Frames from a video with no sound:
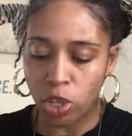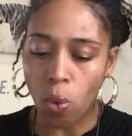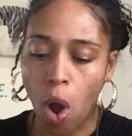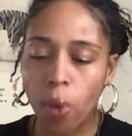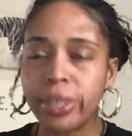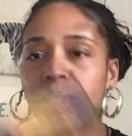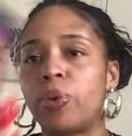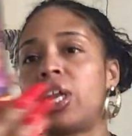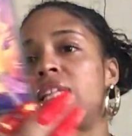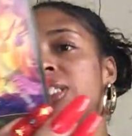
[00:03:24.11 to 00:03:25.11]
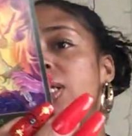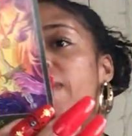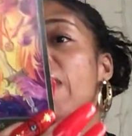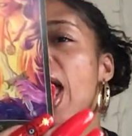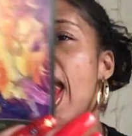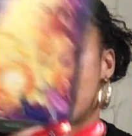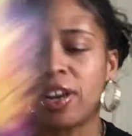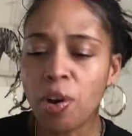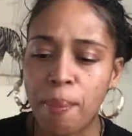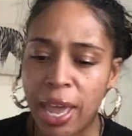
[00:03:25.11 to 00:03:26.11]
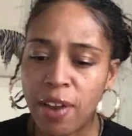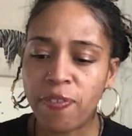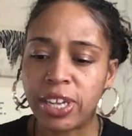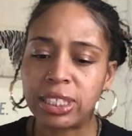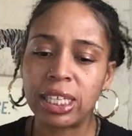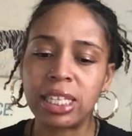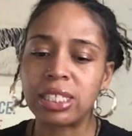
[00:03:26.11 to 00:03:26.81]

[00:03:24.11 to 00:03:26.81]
You always wanted this love, and you're manifesting